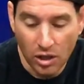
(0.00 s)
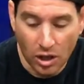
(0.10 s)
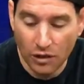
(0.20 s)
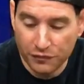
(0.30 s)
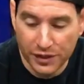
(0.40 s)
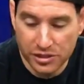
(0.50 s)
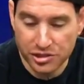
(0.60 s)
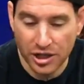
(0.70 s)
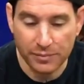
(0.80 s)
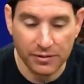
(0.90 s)
all
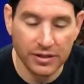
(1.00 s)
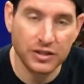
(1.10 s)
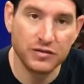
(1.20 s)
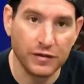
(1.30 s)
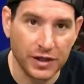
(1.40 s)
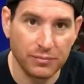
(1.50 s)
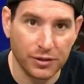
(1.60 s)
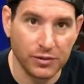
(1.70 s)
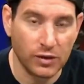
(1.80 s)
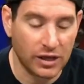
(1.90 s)
finished up, everything's fitting
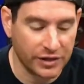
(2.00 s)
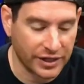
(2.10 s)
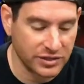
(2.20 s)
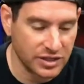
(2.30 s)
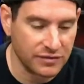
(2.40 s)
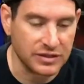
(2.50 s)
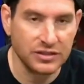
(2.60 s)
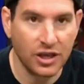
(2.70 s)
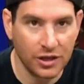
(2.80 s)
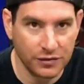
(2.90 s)
pretty well, and I just have a
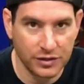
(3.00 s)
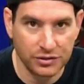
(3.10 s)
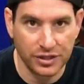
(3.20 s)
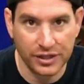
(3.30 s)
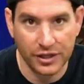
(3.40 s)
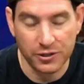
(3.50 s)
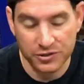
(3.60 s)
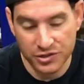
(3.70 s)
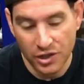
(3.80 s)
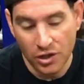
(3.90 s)
ton of
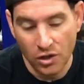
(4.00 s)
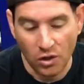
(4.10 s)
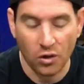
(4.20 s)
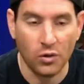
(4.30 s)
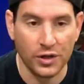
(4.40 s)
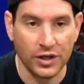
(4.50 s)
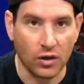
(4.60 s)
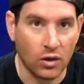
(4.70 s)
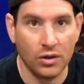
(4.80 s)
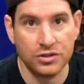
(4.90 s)
Clecos holding
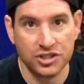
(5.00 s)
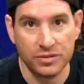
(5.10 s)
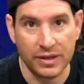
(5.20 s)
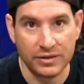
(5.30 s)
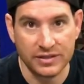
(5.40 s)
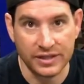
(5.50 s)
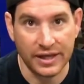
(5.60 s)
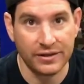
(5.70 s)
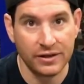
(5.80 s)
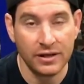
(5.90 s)
all the sheet metal
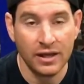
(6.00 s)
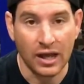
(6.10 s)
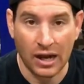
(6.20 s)
together.